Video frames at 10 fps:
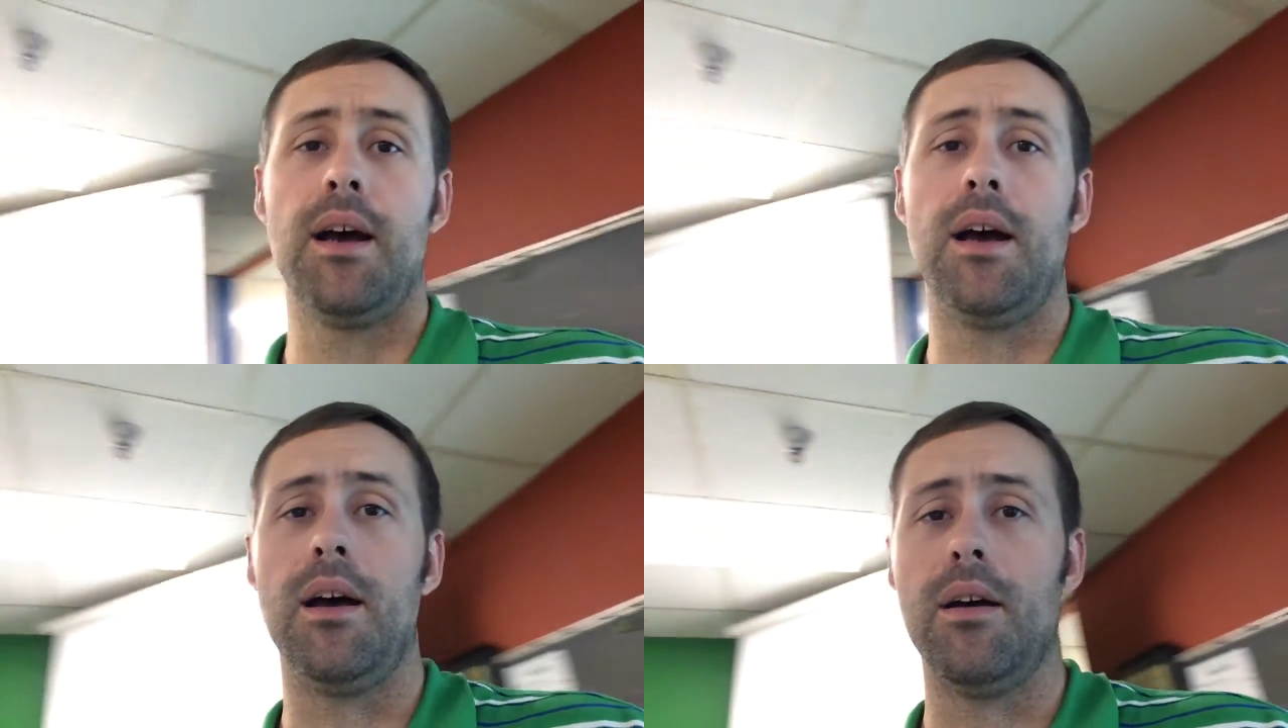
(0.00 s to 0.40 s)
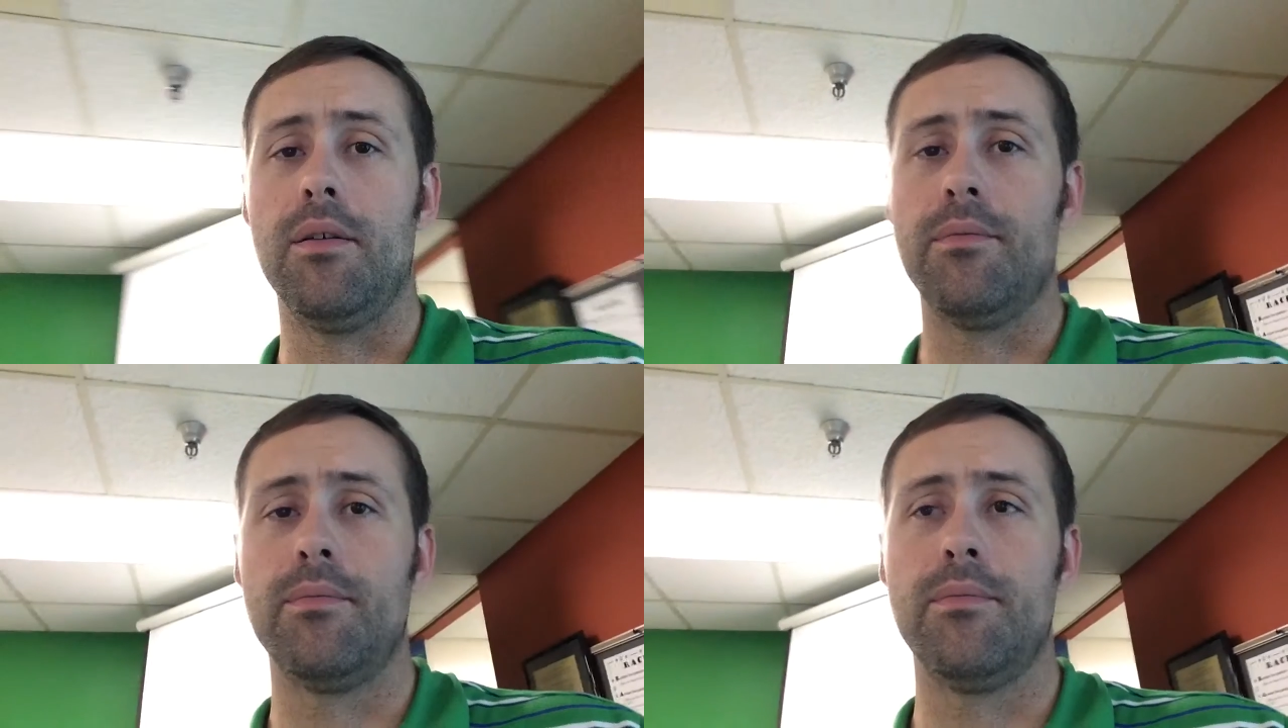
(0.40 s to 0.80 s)
Uh,
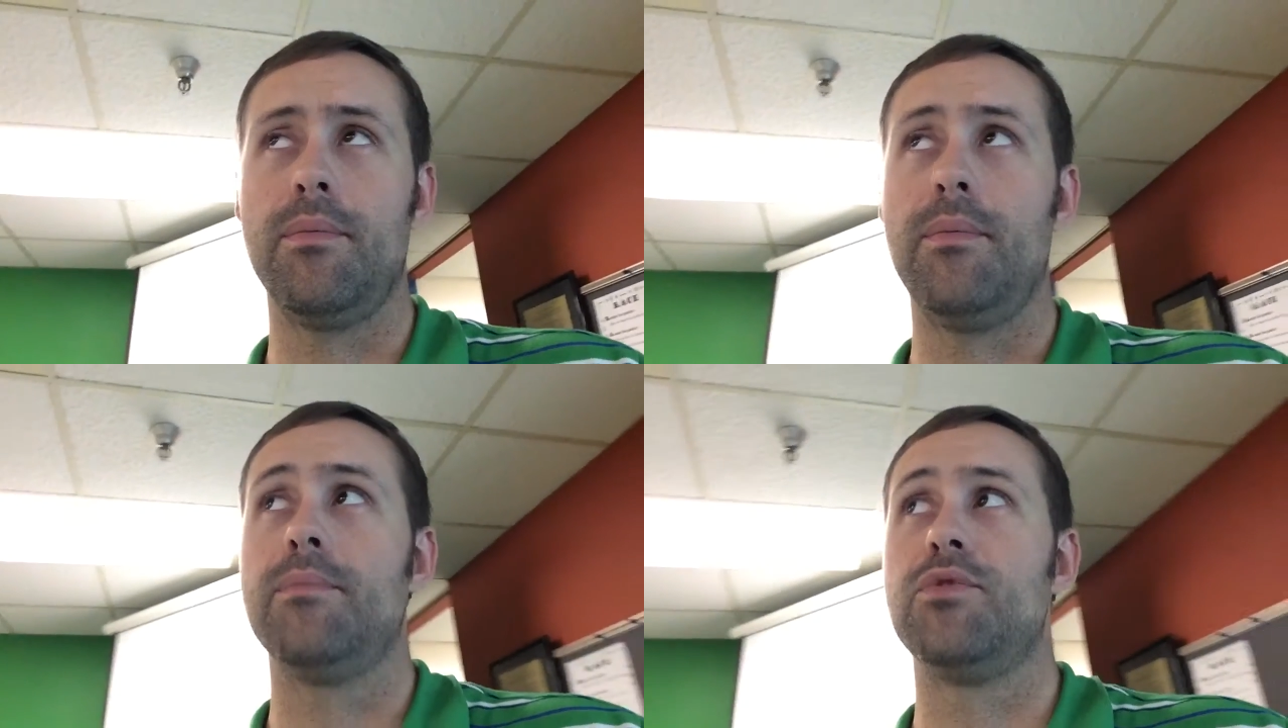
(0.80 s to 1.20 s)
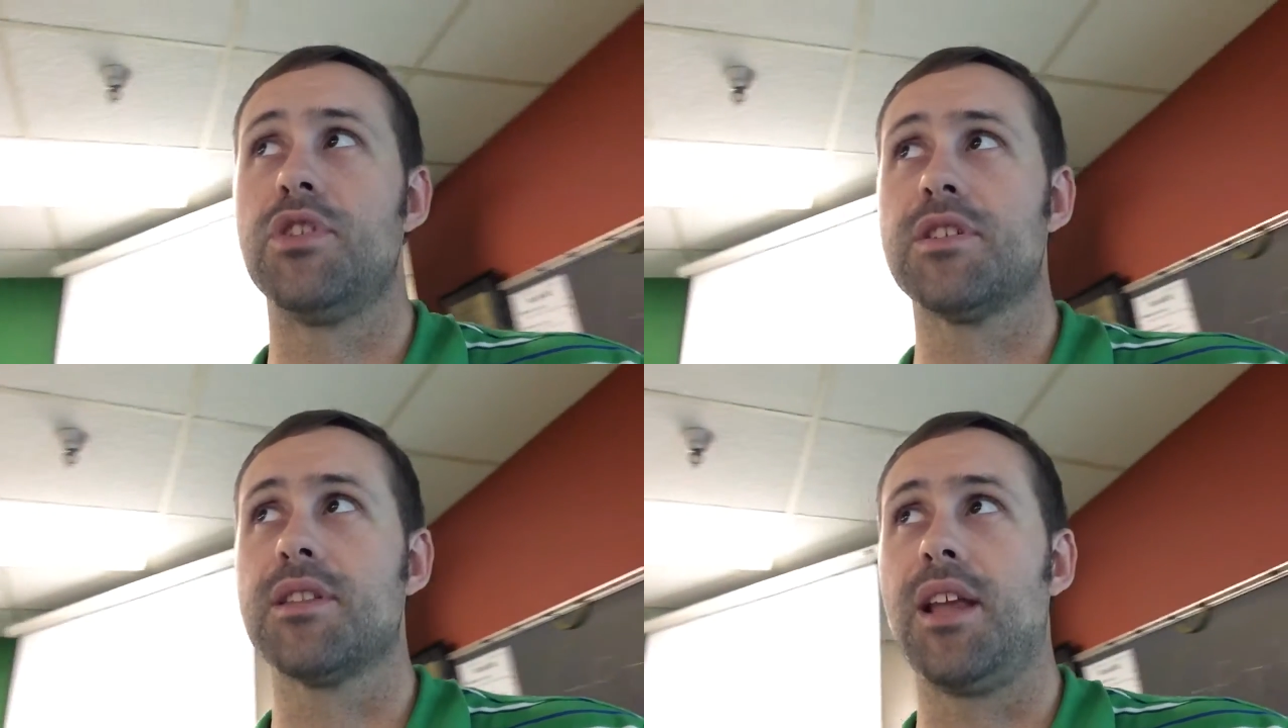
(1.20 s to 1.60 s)

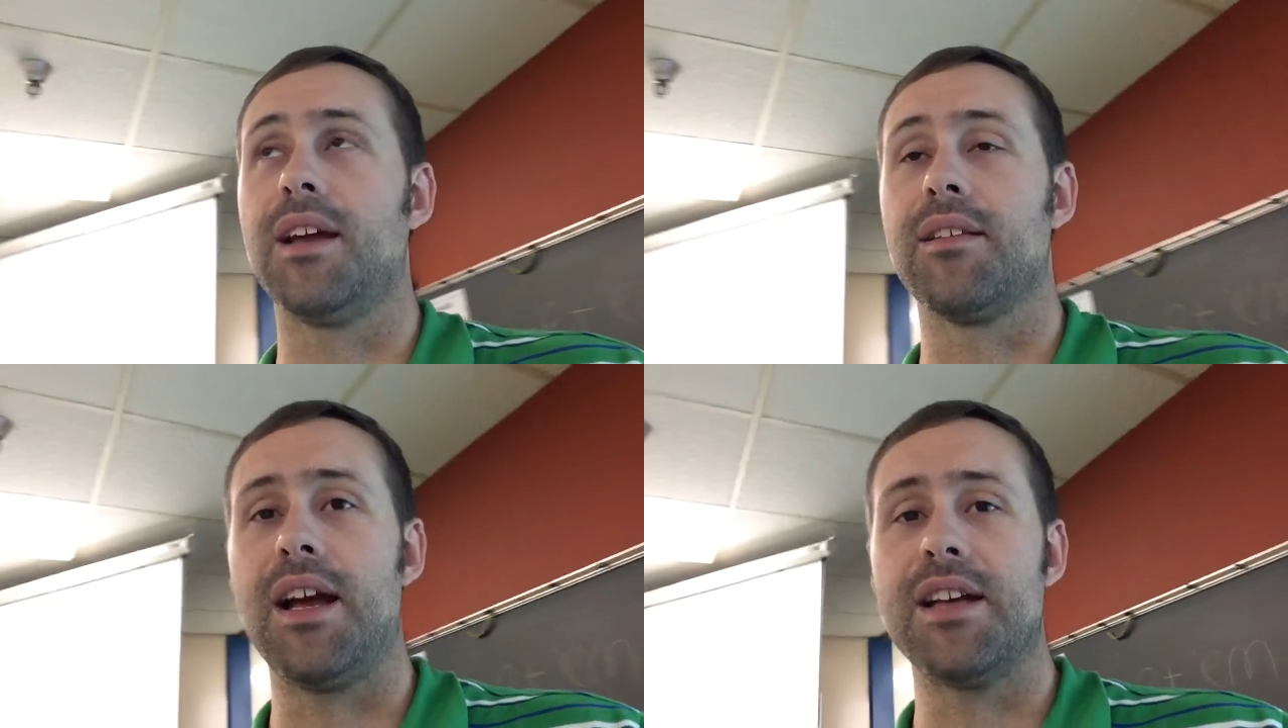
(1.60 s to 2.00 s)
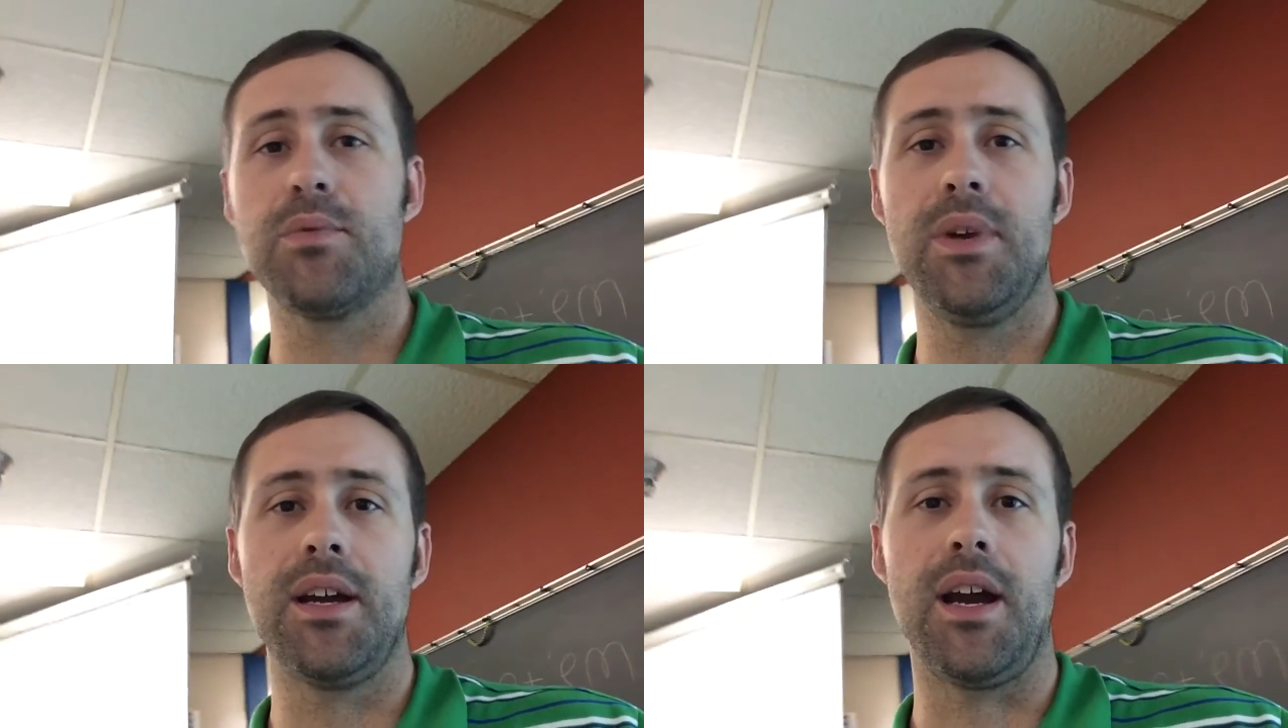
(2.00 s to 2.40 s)
just like last
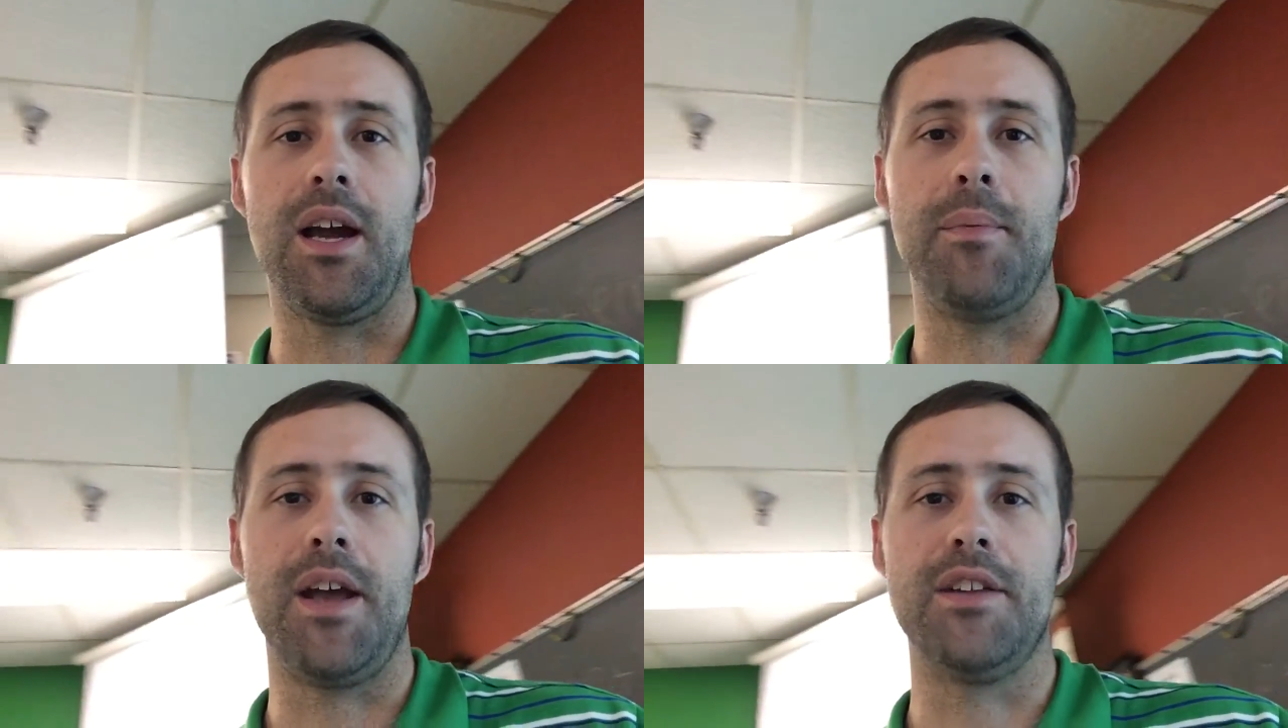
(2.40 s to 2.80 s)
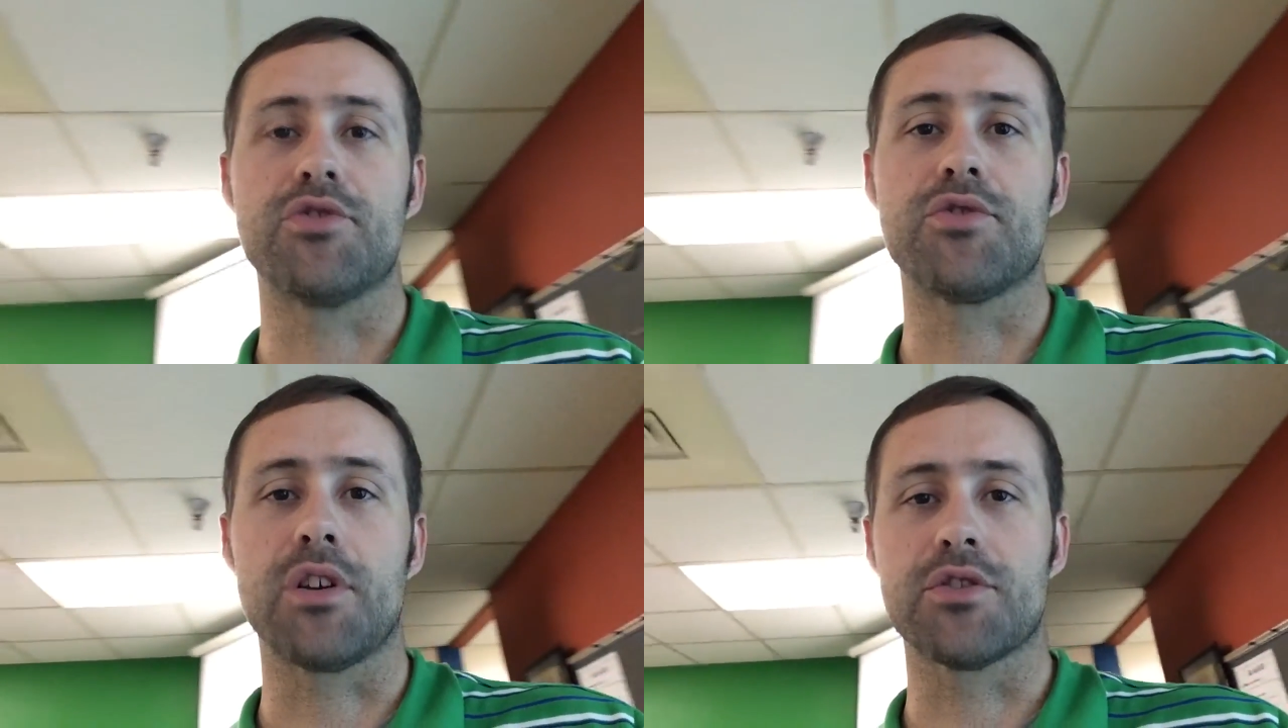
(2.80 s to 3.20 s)
week, I'm at
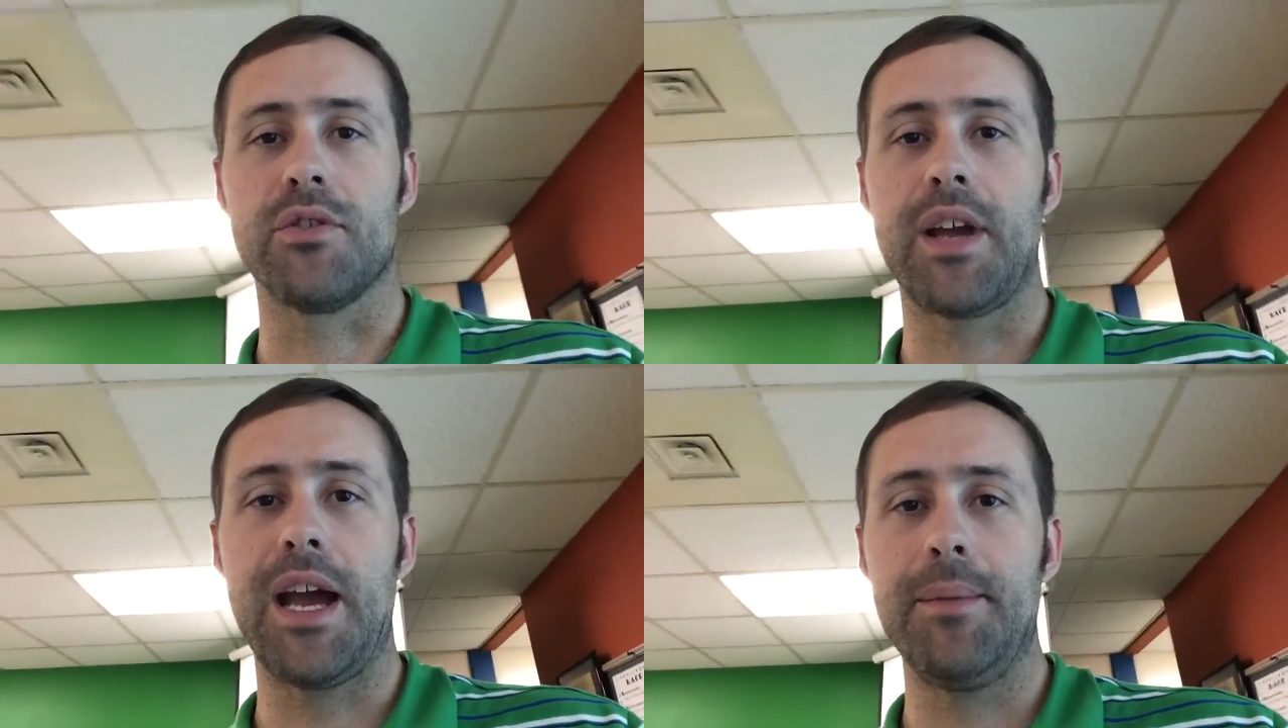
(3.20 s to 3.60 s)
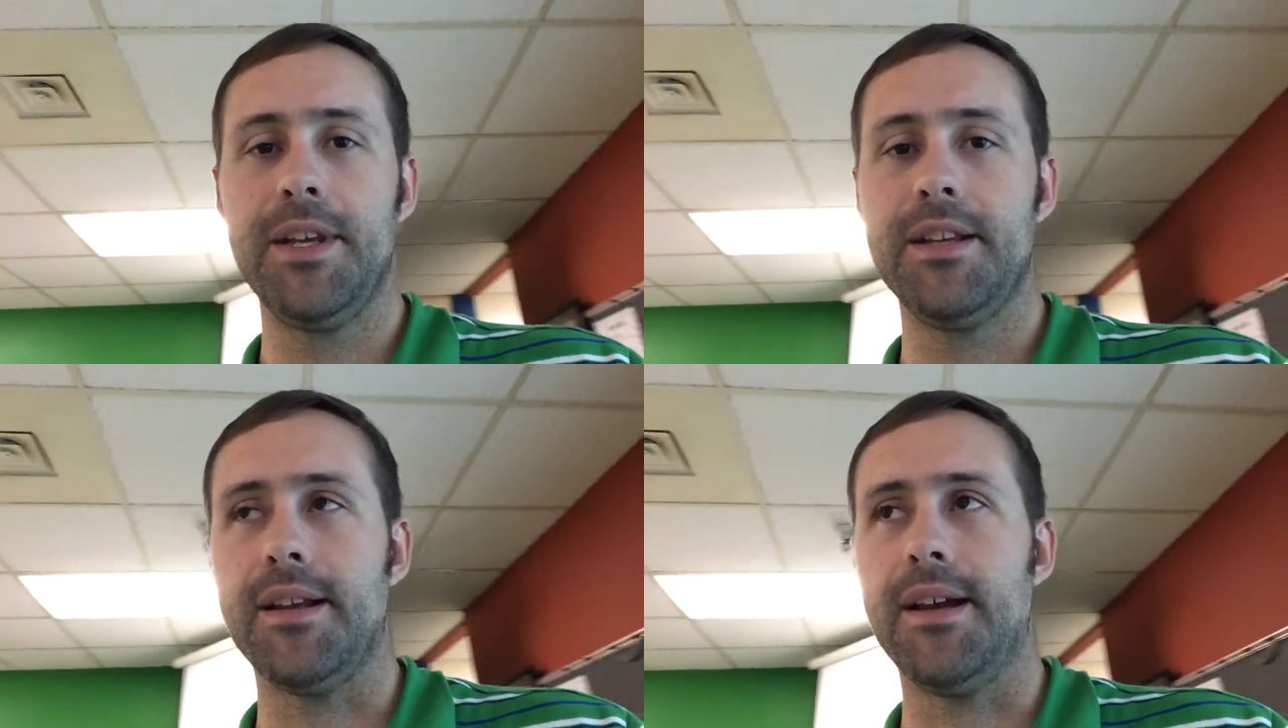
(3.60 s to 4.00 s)
Instructional Cabinet.